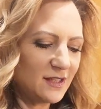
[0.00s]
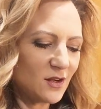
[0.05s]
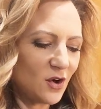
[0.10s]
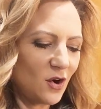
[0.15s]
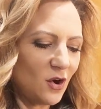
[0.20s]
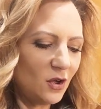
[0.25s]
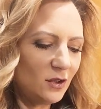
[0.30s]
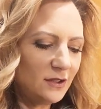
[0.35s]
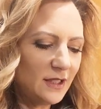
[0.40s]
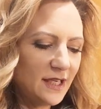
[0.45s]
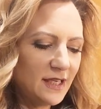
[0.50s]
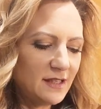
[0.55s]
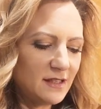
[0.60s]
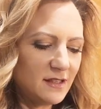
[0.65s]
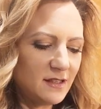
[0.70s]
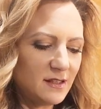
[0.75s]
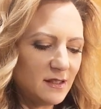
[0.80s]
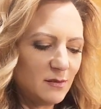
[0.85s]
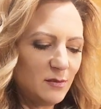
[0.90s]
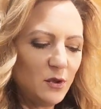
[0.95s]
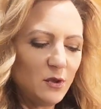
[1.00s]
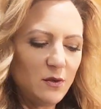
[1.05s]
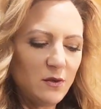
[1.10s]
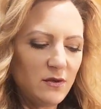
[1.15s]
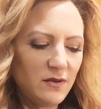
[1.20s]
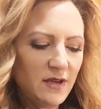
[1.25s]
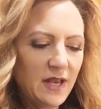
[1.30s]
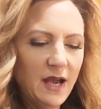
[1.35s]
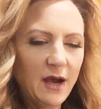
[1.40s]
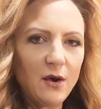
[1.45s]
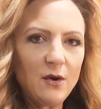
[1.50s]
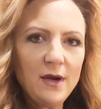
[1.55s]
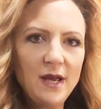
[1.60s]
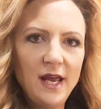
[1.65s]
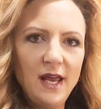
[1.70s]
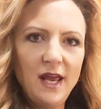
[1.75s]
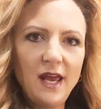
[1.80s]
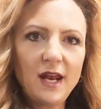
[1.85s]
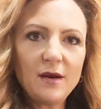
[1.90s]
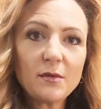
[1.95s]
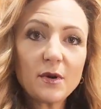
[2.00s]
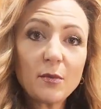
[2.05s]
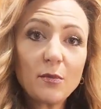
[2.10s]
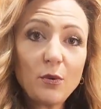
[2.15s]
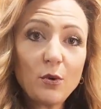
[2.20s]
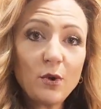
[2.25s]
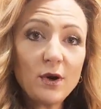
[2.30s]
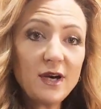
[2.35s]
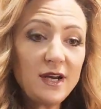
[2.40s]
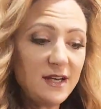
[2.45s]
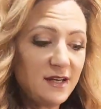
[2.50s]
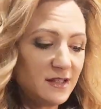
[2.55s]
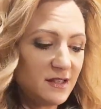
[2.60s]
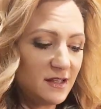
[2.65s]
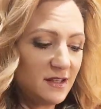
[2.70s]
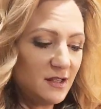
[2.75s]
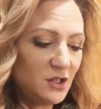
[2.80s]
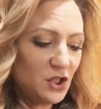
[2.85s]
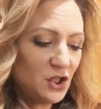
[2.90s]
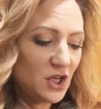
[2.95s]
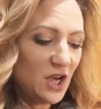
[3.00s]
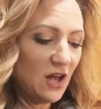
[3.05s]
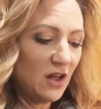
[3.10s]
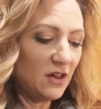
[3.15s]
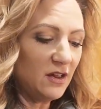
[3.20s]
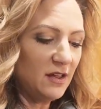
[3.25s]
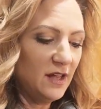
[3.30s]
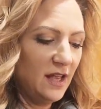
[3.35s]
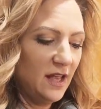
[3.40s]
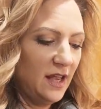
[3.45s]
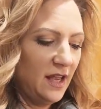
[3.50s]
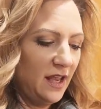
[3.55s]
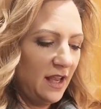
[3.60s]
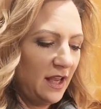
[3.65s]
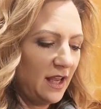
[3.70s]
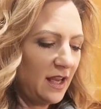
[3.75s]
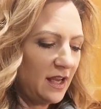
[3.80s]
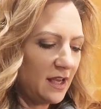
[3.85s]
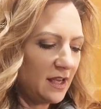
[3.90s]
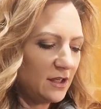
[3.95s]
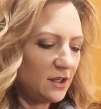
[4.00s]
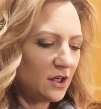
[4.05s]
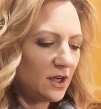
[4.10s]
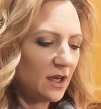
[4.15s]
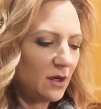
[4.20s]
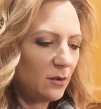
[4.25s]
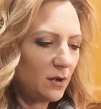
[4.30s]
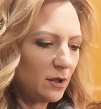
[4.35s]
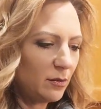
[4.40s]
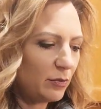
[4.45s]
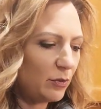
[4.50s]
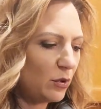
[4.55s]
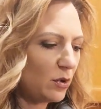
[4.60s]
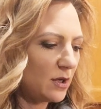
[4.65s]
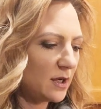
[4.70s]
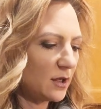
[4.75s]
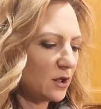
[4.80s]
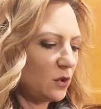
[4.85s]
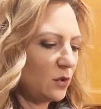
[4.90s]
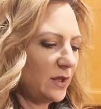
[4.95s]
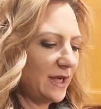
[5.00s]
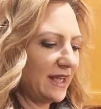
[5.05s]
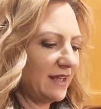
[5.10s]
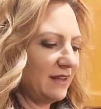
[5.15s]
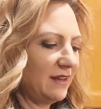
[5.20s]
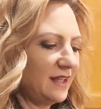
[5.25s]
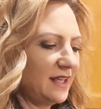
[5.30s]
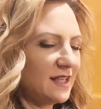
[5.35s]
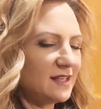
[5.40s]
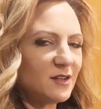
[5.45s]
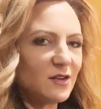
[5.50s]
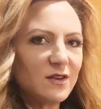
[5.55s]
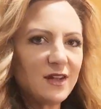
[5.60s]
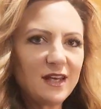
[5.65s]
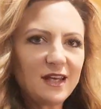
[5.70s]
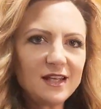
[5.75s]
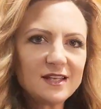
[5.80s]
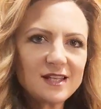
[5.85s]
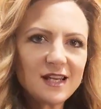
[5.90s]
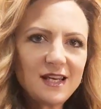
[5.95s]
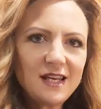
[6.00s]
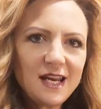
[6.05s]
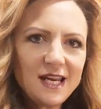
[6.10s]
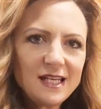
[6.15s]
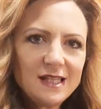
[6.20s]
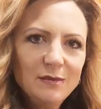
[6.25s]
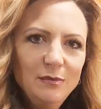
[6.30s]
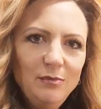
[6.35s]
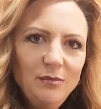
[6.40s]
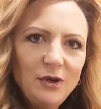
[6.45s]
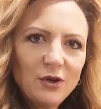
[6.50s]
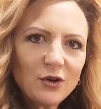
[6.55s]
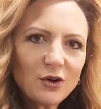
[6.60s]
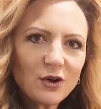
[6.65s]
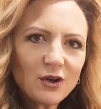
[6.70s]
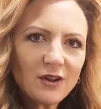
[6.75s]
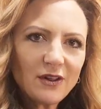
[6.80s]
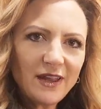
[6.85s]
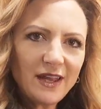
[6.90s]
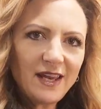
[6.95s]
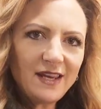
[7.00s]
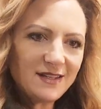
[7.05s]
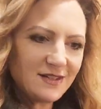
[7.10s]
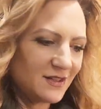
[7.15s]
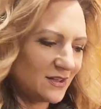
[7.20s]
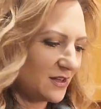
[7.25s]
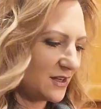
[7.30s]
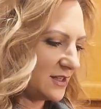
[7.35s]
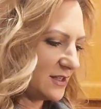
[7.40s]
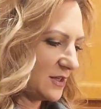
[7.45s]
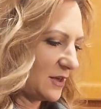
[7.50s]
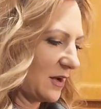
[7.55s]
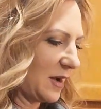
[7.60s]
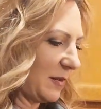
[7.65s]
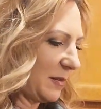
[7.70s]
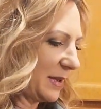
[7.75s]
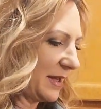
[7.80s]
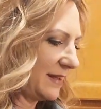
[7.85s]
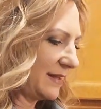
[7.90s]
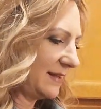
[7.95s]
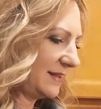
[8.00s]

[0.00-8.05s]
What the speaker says: is all nice and smooth now, and I'm going to pour it into the shell, and you kind of want to pour it quickly so that it gets that nice mirror glaze on top.